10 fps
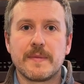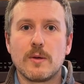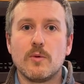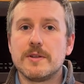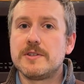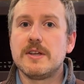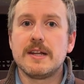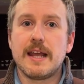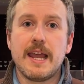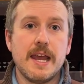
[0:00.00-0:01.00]
Once you get
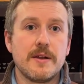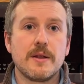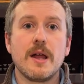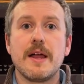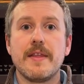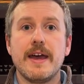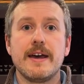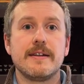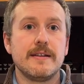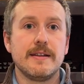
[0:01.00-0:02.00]
a handle on
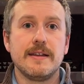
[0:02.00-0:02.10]
that,